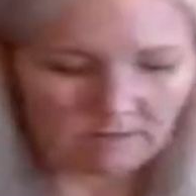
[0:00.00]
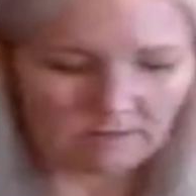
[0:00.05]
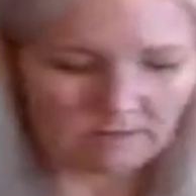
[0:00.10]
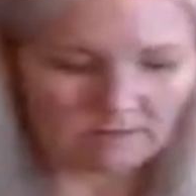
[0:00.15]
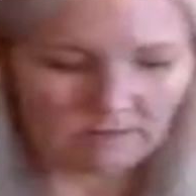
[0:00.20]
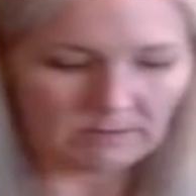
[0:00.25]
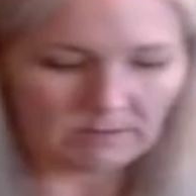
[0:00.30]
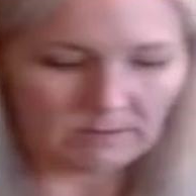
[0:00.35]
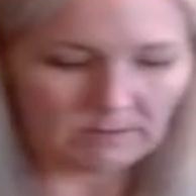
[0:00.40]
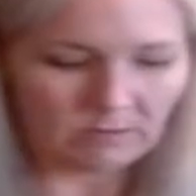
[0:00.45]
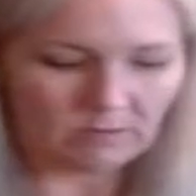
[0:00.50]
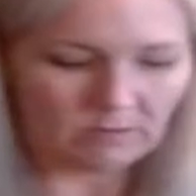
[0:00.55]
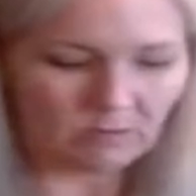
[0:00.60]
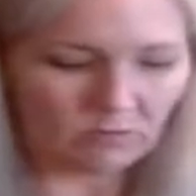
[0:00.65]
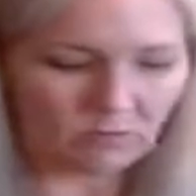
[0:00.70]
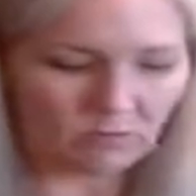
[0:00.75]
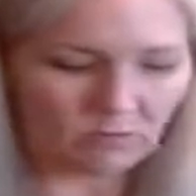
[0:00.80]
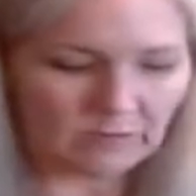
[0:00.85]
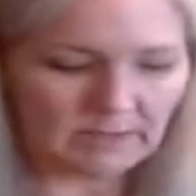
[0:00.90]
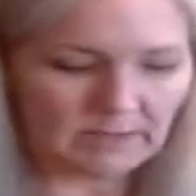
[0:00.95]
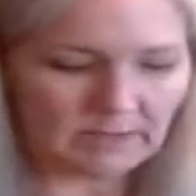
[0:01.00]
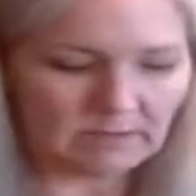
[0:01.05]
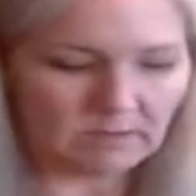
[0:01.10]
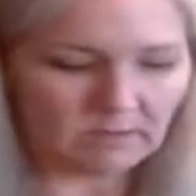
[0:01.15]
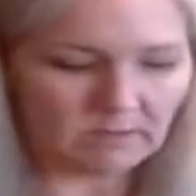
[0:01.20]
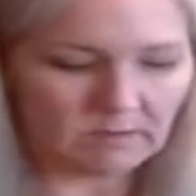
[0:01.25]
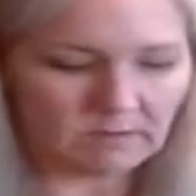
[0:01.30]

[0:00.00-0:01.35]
These are cool now.